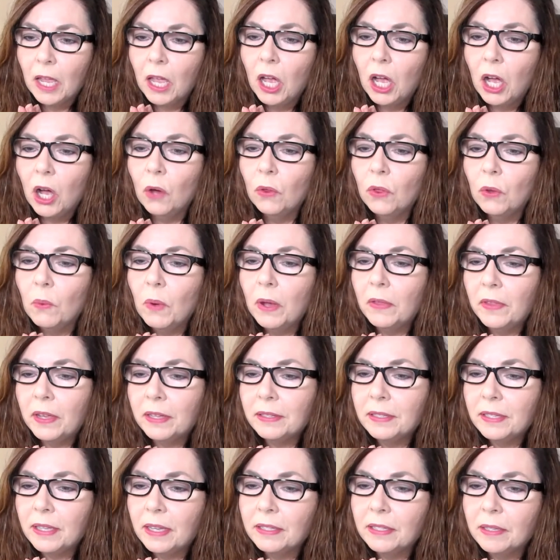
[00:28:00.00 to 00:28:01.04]
Oh, the one
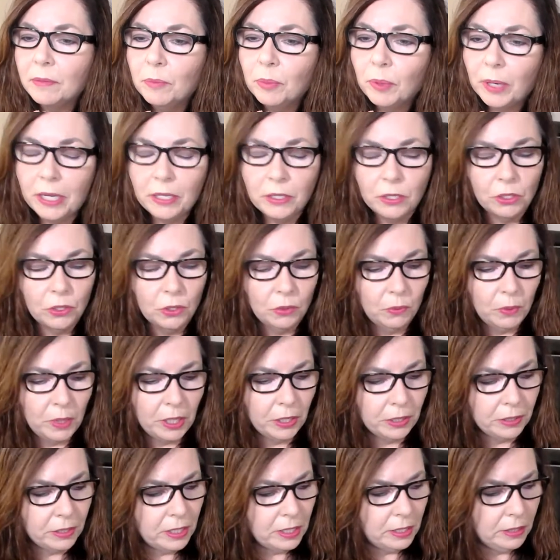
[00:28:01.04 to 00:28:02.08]
that says embrace your
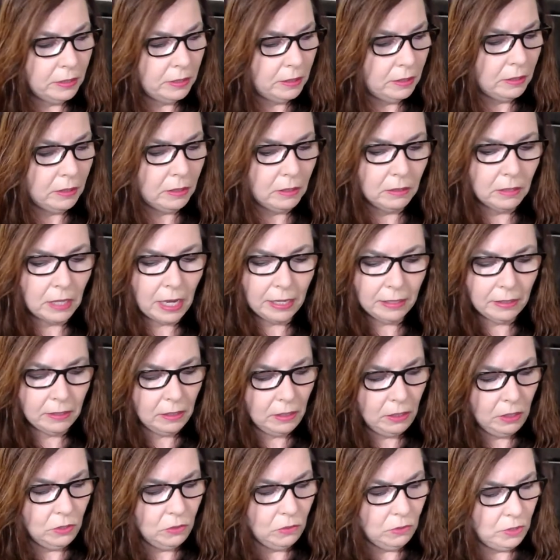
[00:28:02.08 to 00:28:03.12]
weirdness. That's
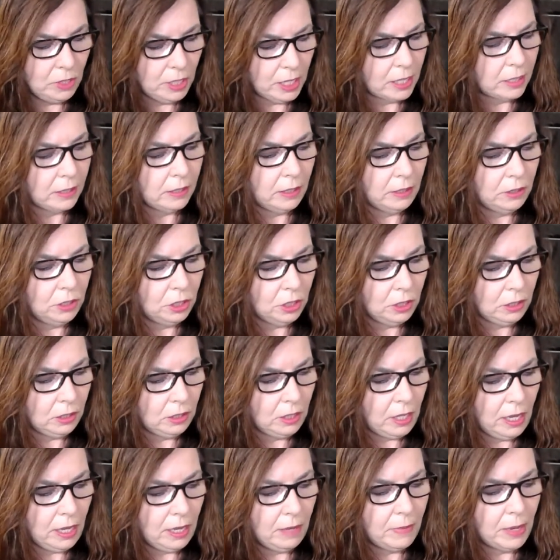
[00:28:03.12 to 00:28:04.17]
a new deck that
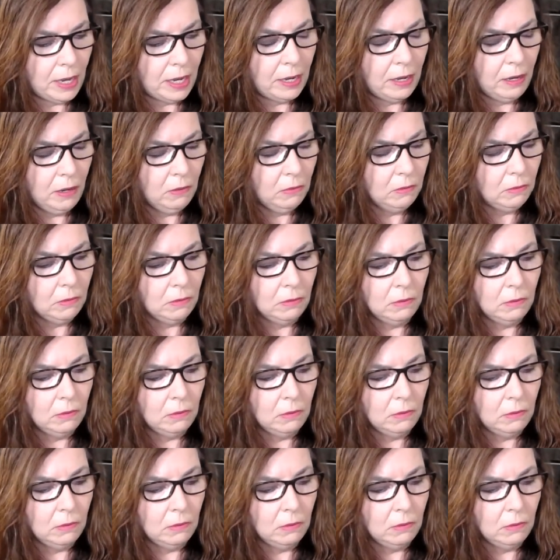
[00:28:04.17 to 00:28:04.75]
just came out.